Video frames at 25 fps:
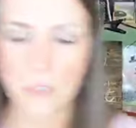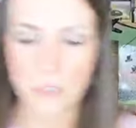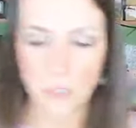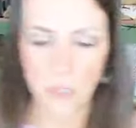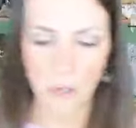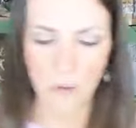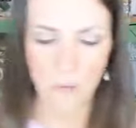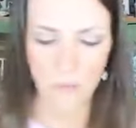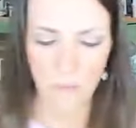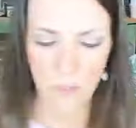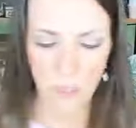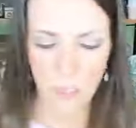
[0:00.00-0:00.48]

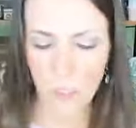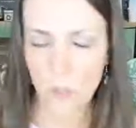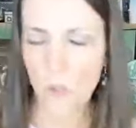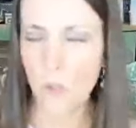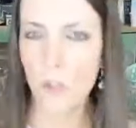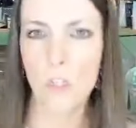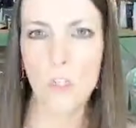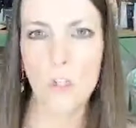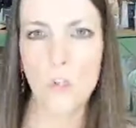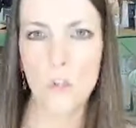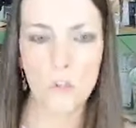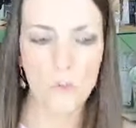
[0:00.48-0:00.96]
stuff that you
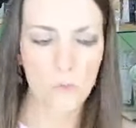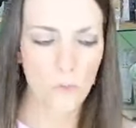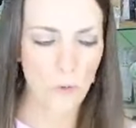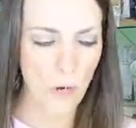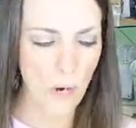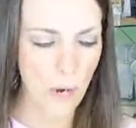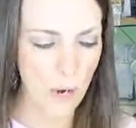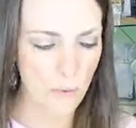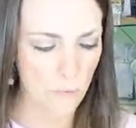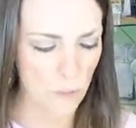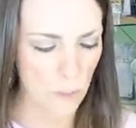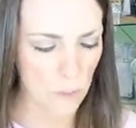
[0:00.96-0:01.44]
can use
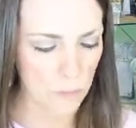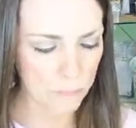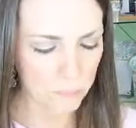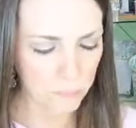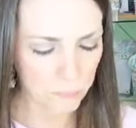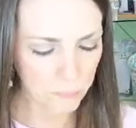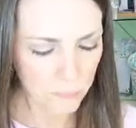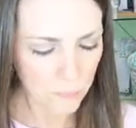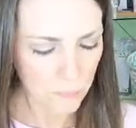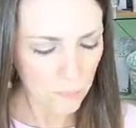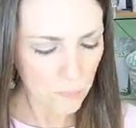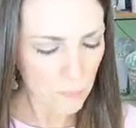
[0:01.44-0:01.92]
forever.
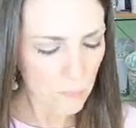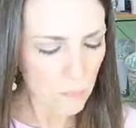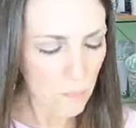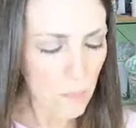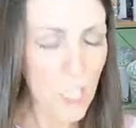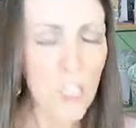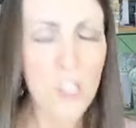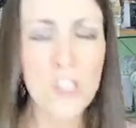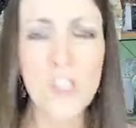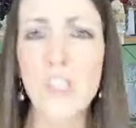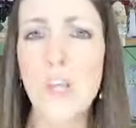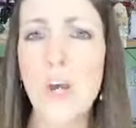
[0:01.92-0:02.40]

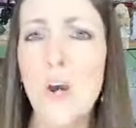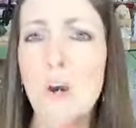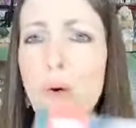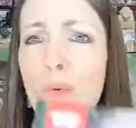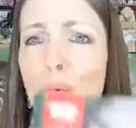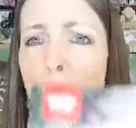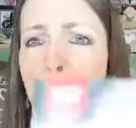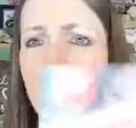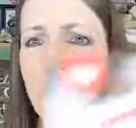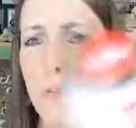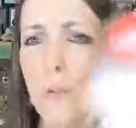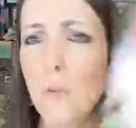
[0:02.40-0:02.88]
So
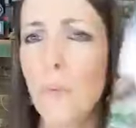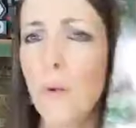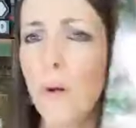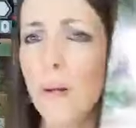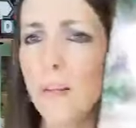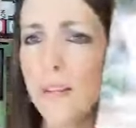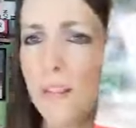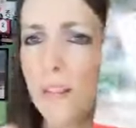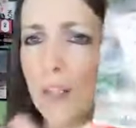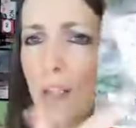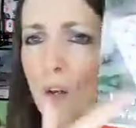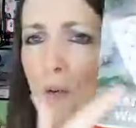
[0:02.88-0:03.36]
if you
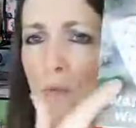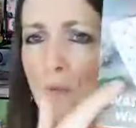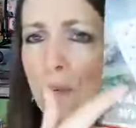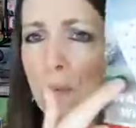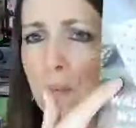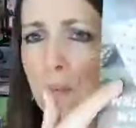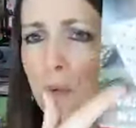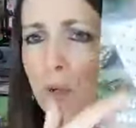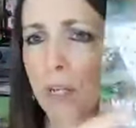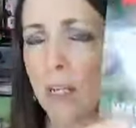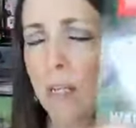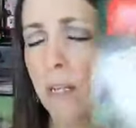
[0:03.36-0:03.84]
want the
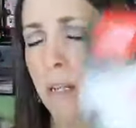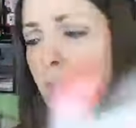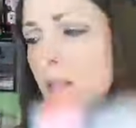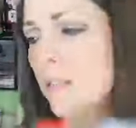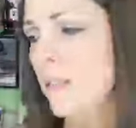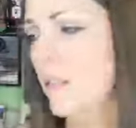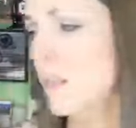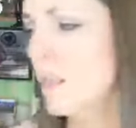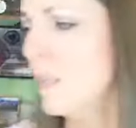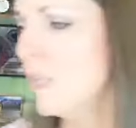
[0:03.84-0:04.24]
November kit,